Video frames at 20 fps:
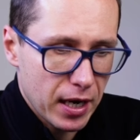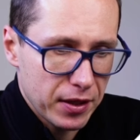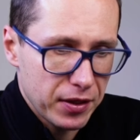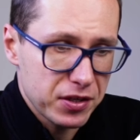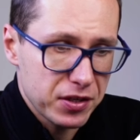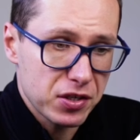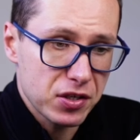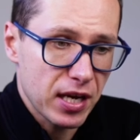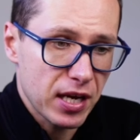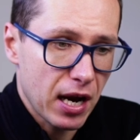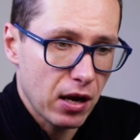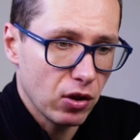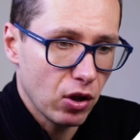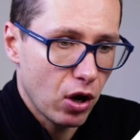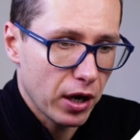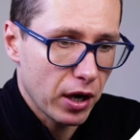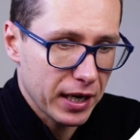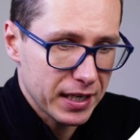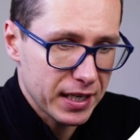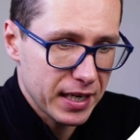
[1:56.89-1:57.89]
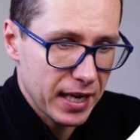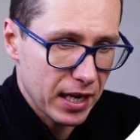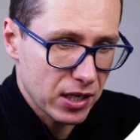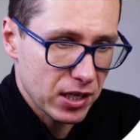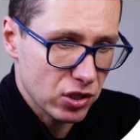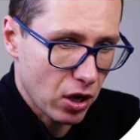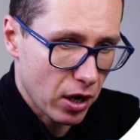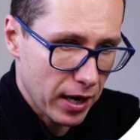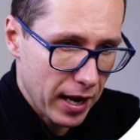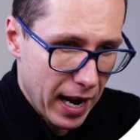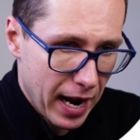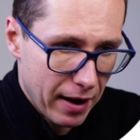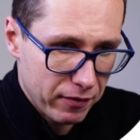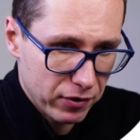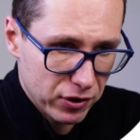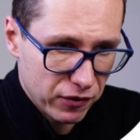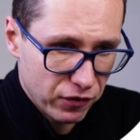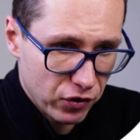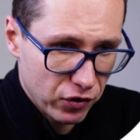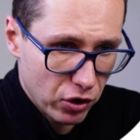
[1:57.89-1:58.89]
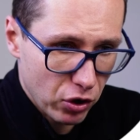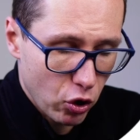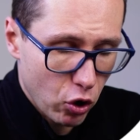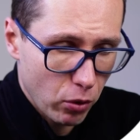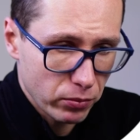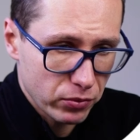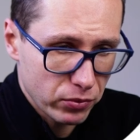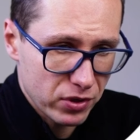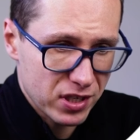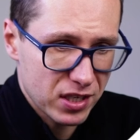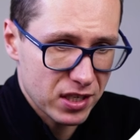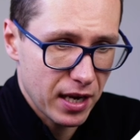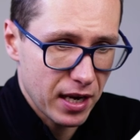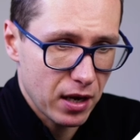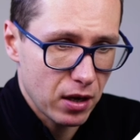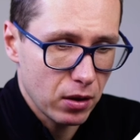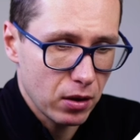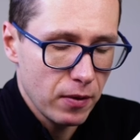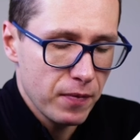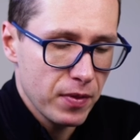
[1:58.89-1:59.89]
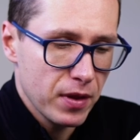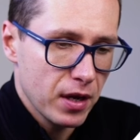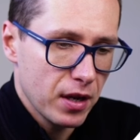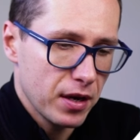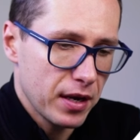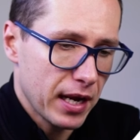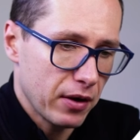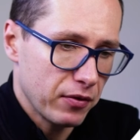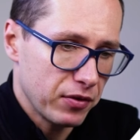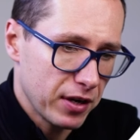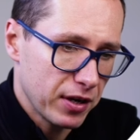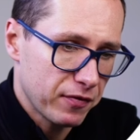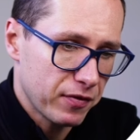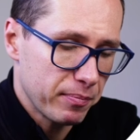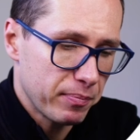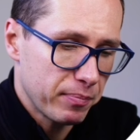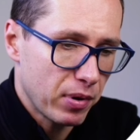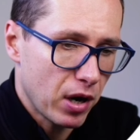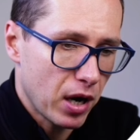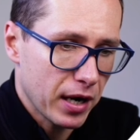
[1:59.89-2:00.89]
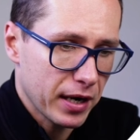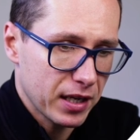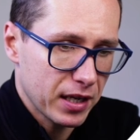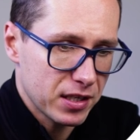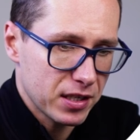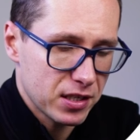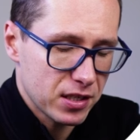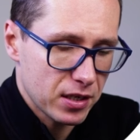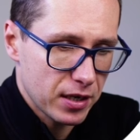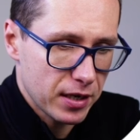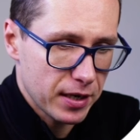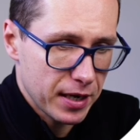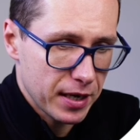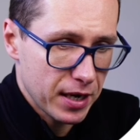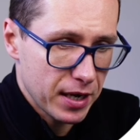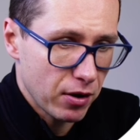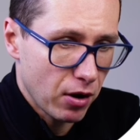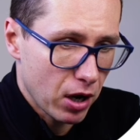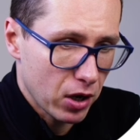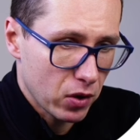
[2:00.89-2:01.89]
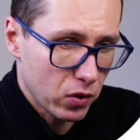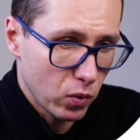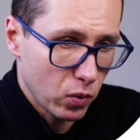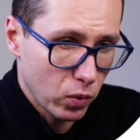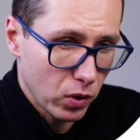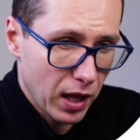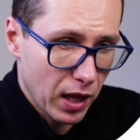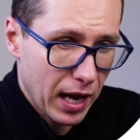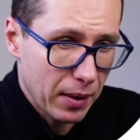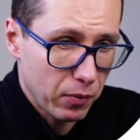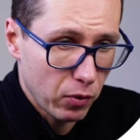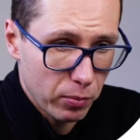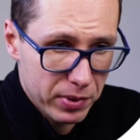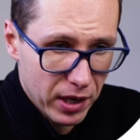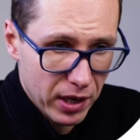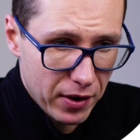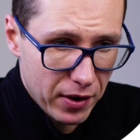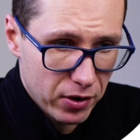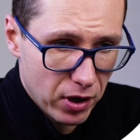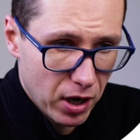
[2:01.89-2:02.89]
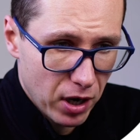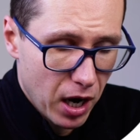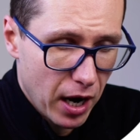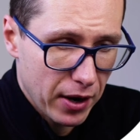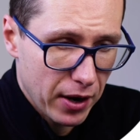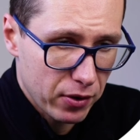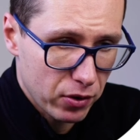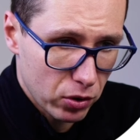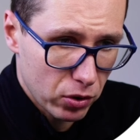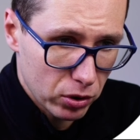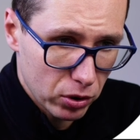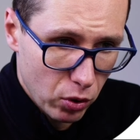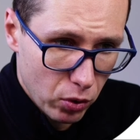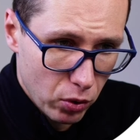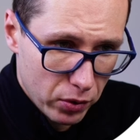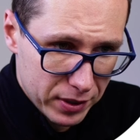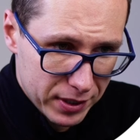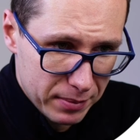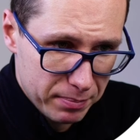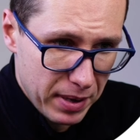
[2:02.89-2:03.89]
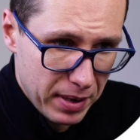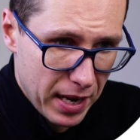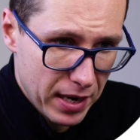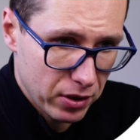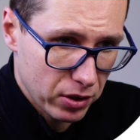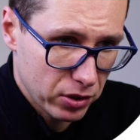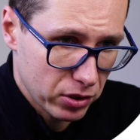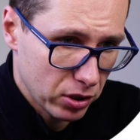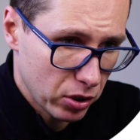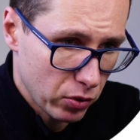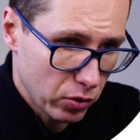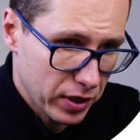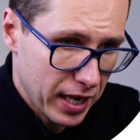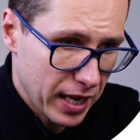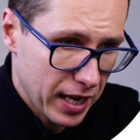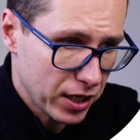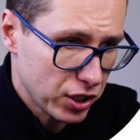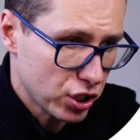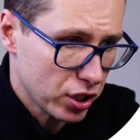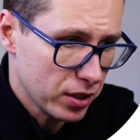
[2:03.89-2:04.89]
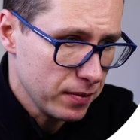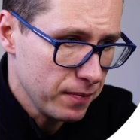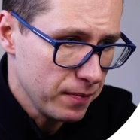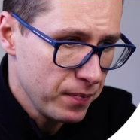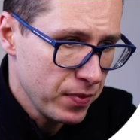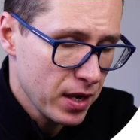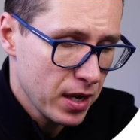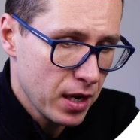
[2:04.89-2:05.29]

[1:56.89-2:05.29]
This is how long it takes on average for a home to sell. Now, different pockets in Ottawa will be higher or lower depending on the location.